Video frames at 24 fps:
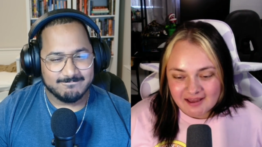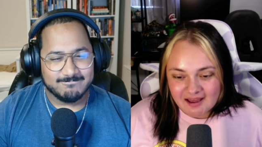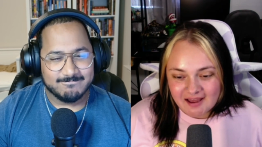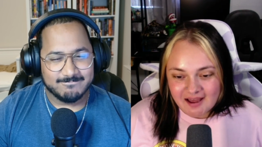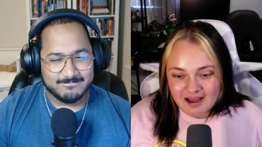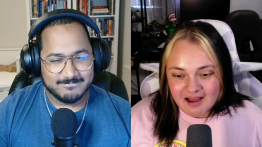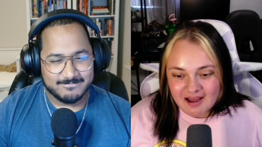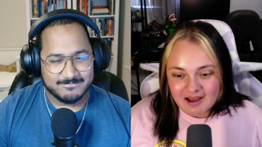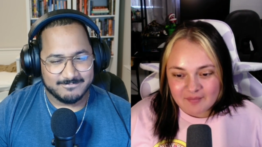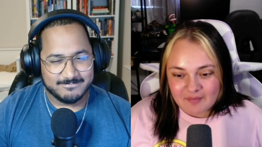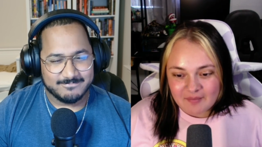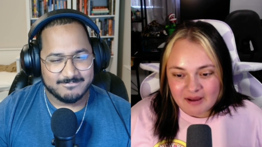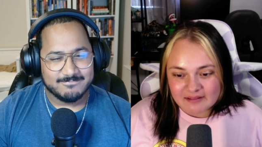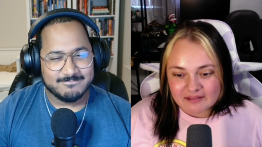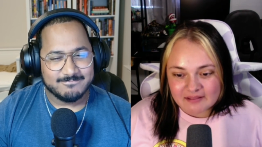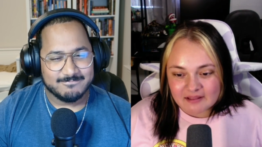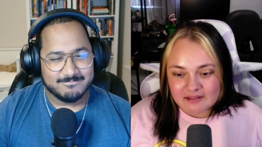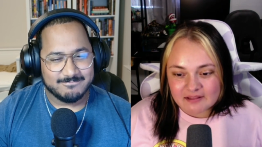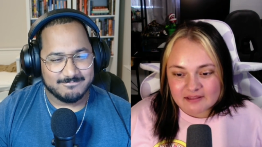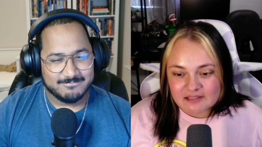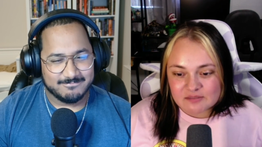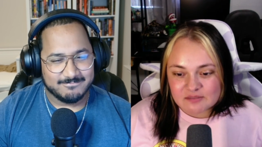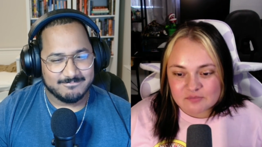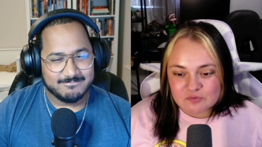Speaker 1: Um, I
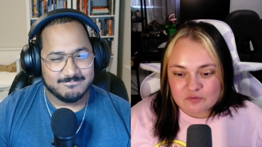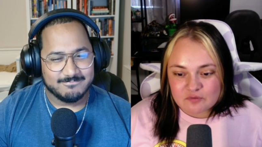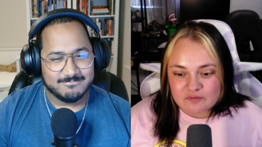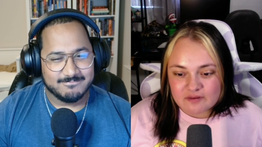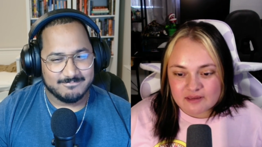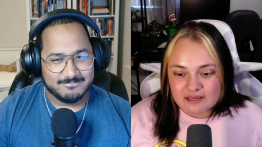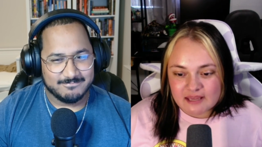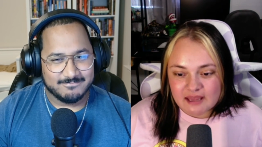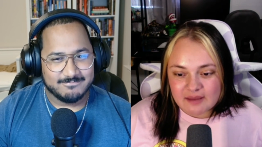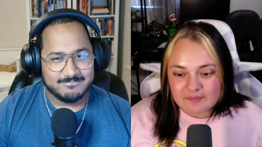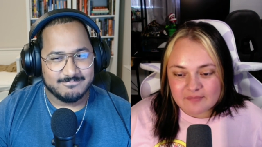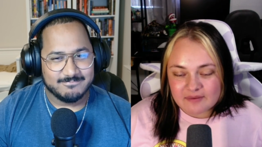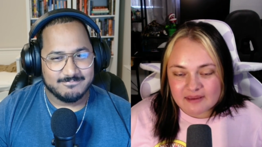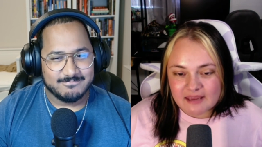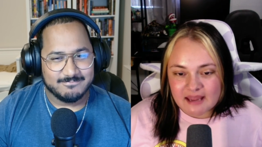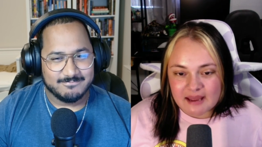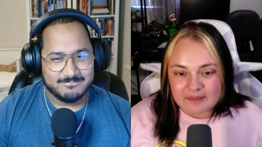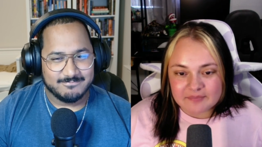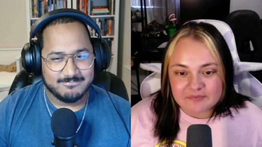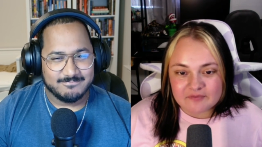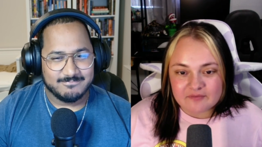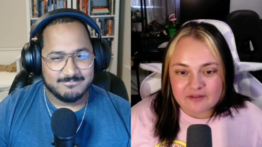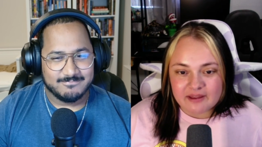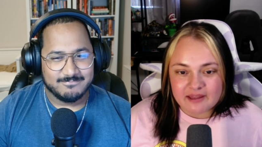thought this movie kept me
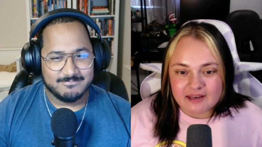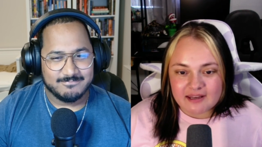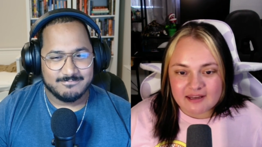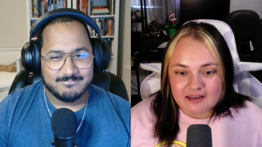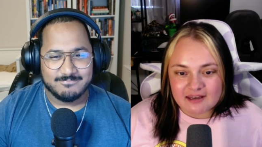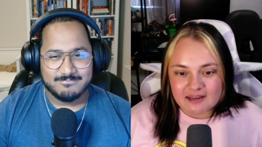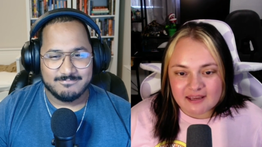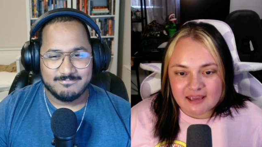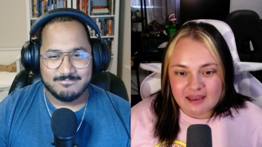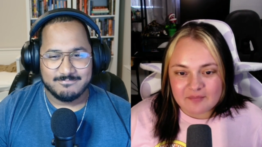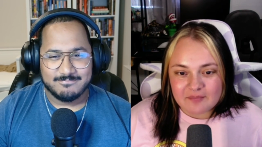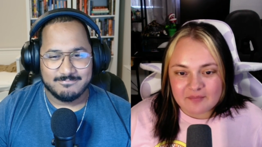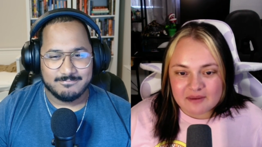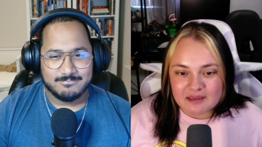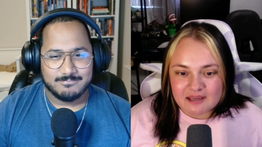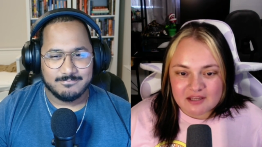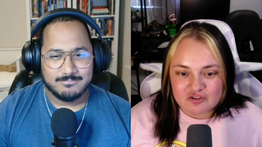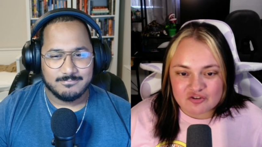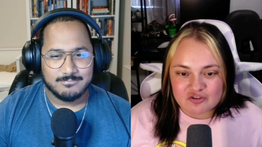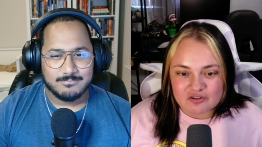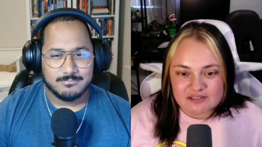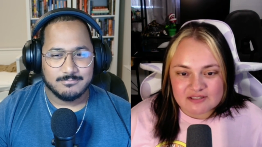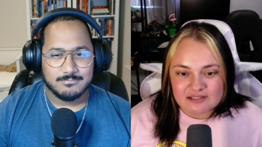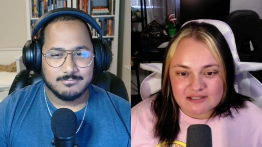captivated. It kept me
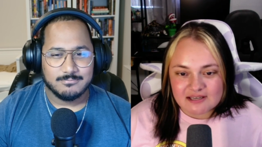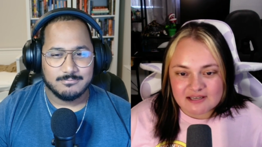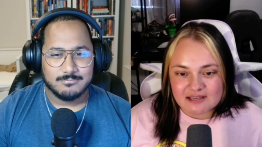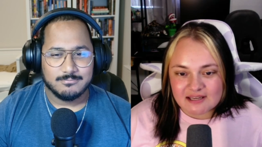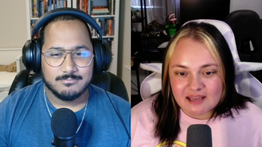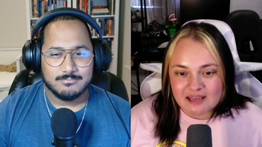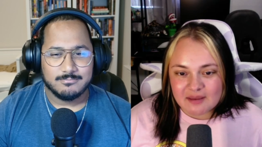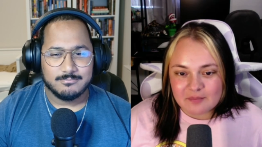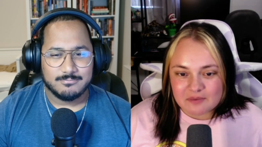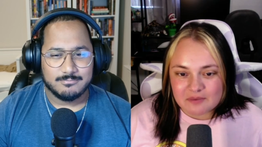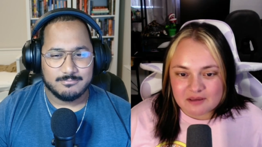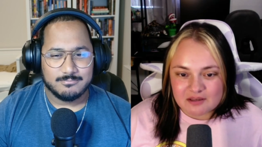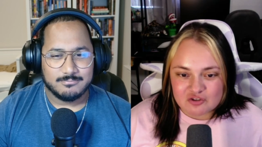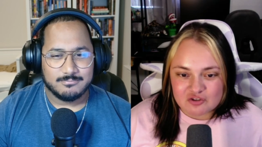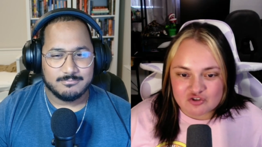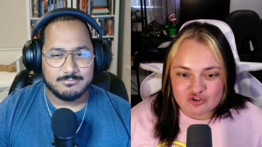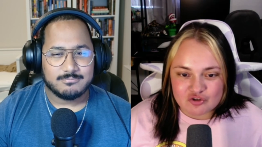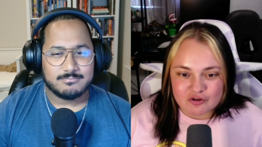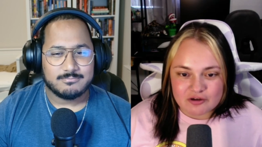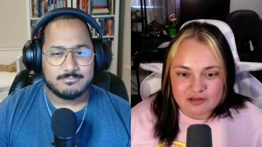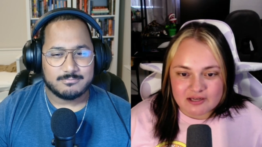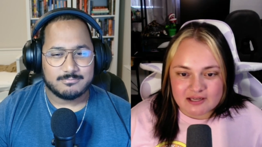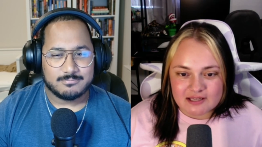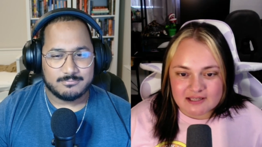interested. It kept me
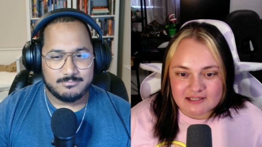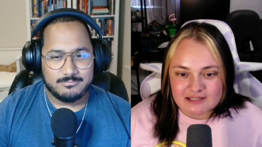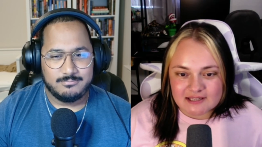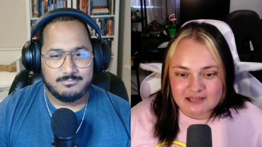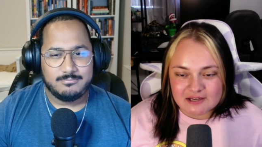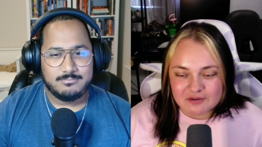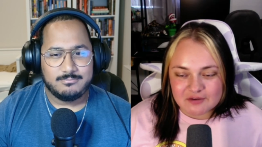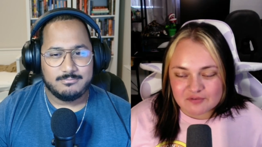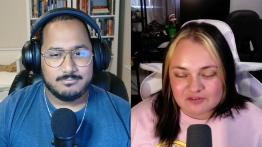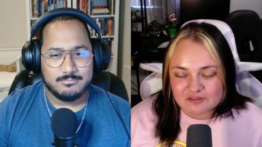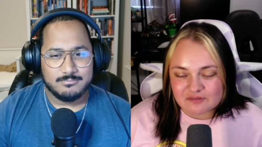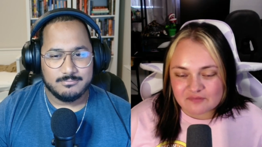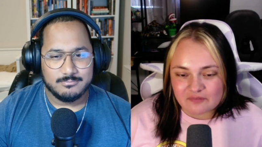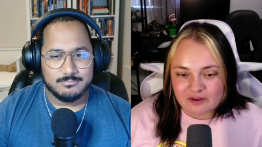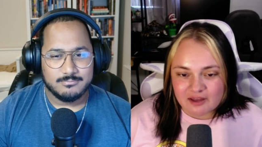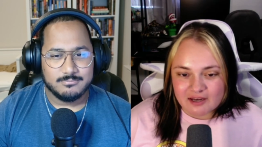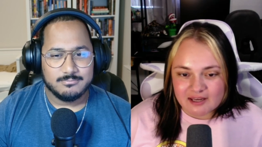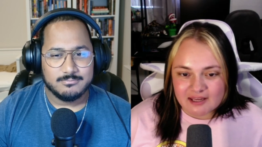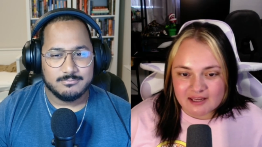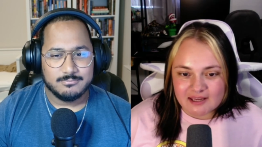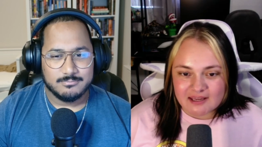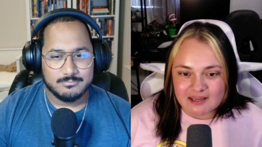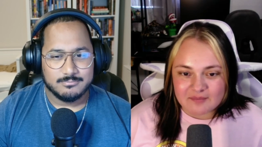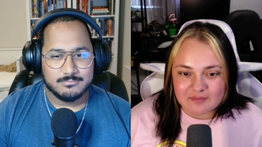intrigued, and it was
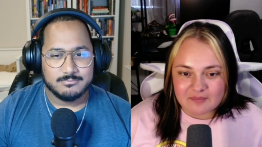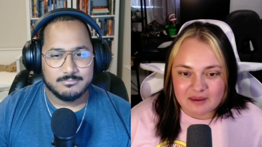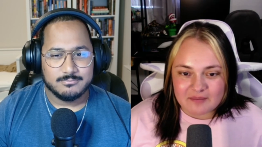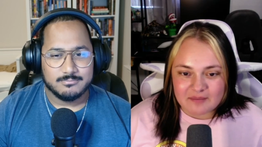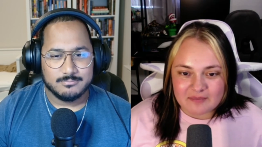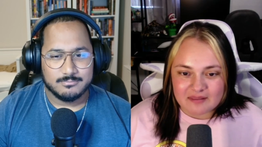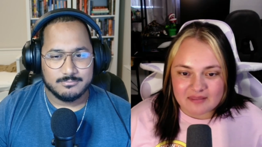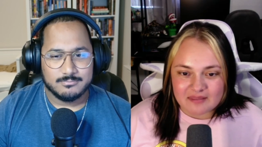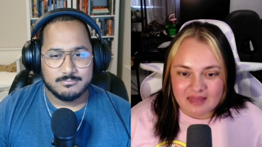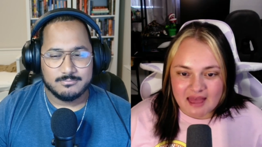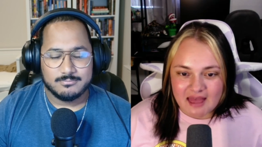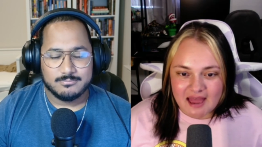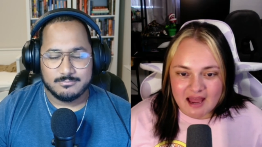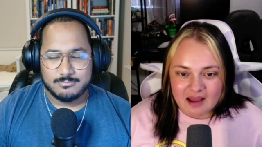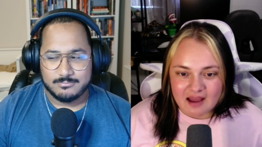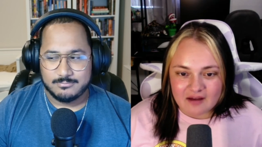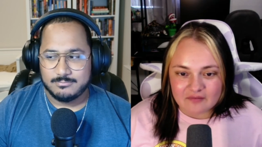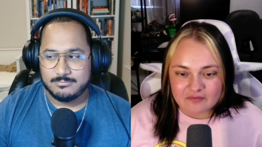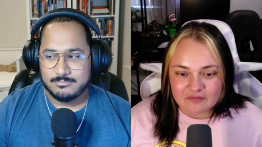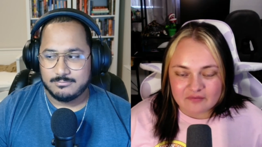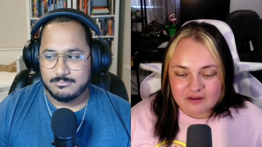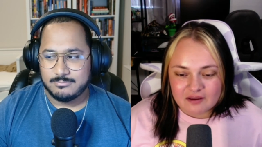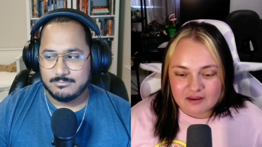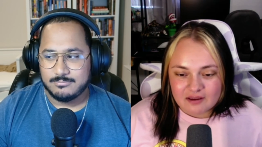funny. It made me
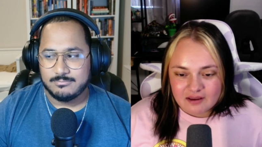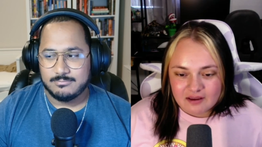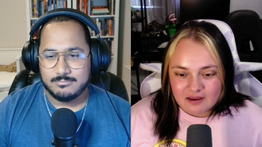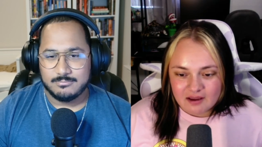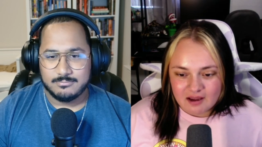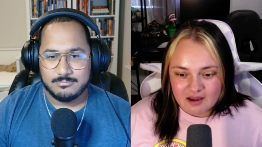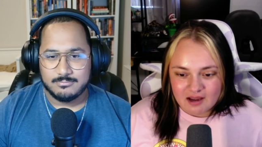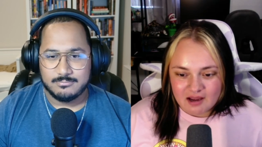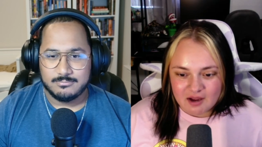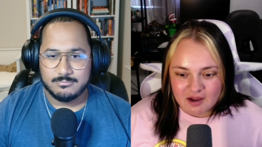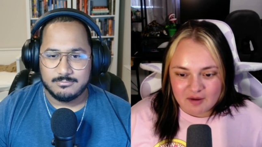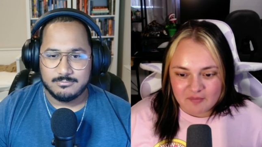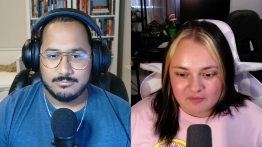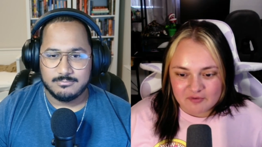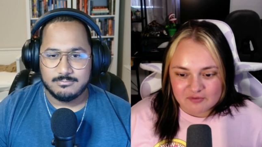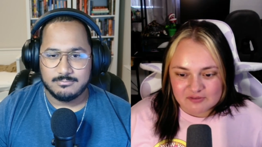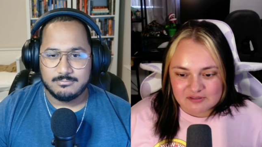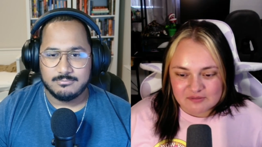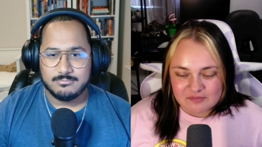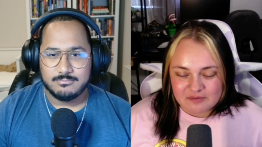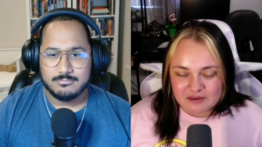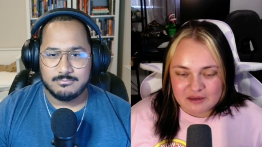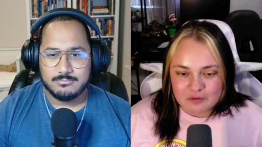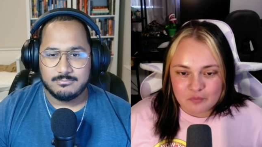laugh. Um, it was
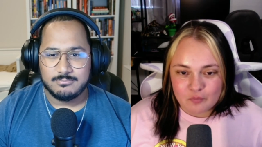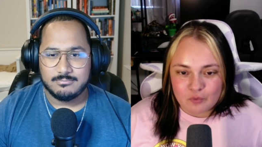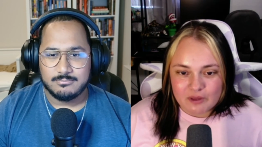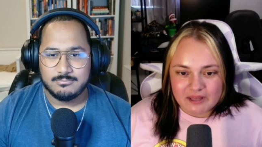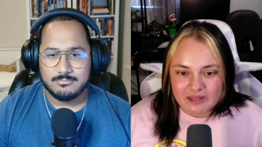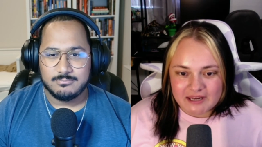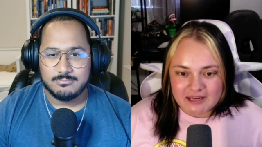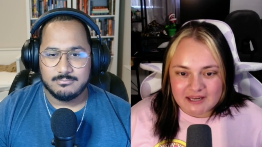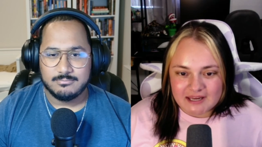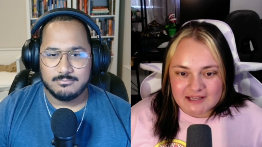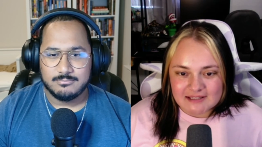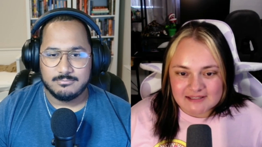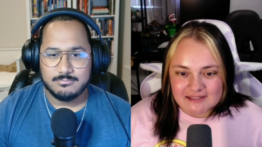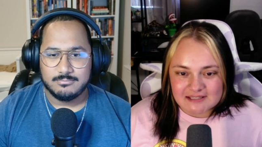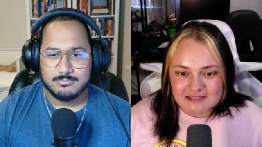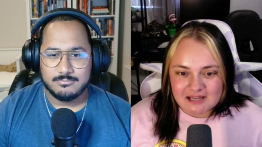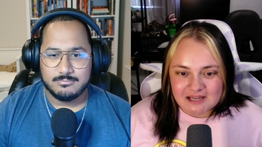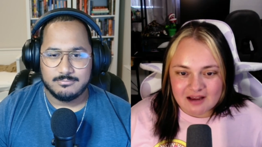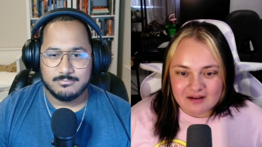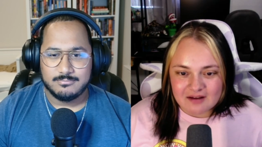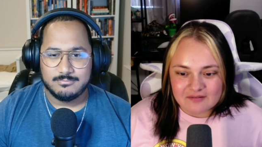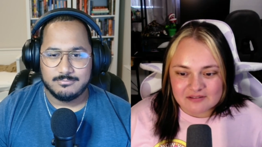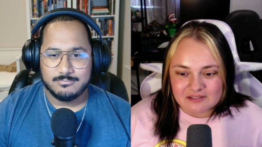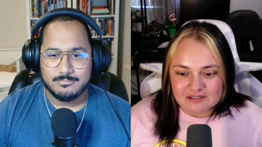a bit witty and
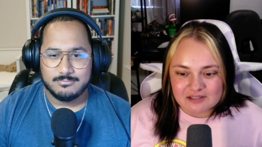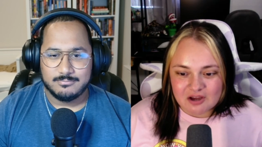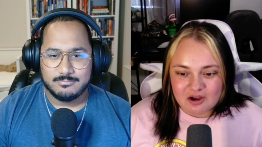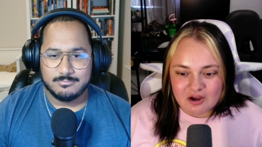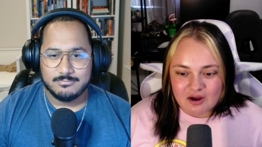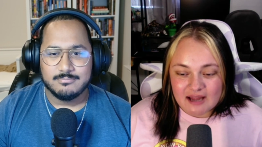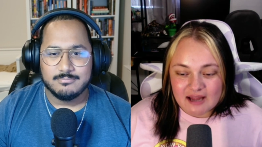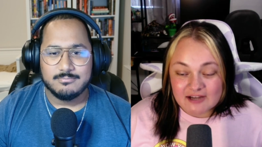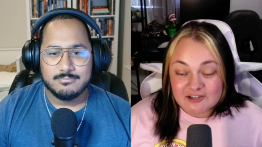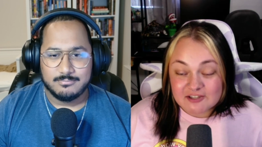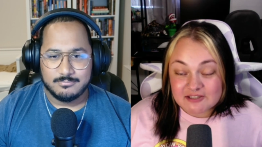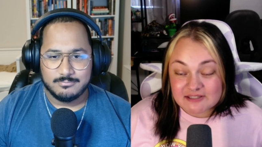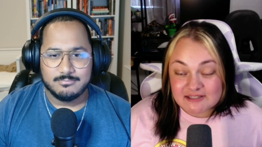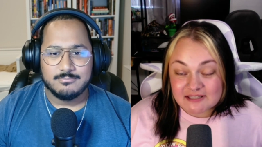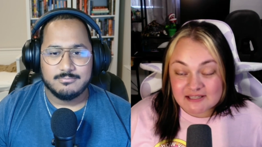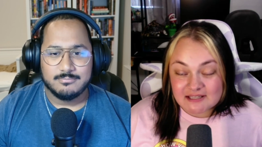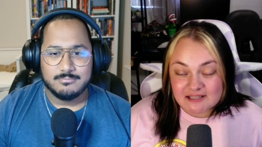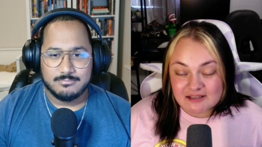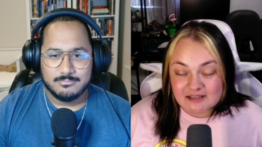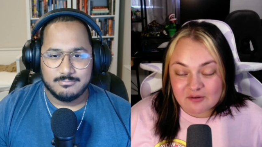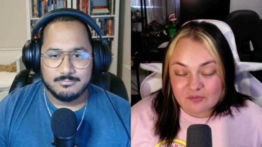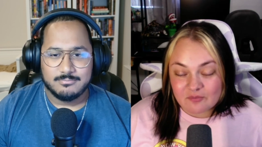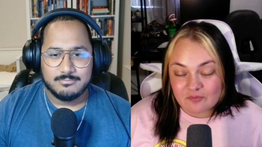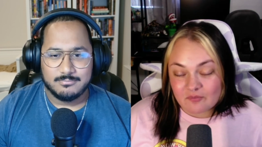stuff. So I just
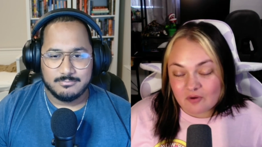think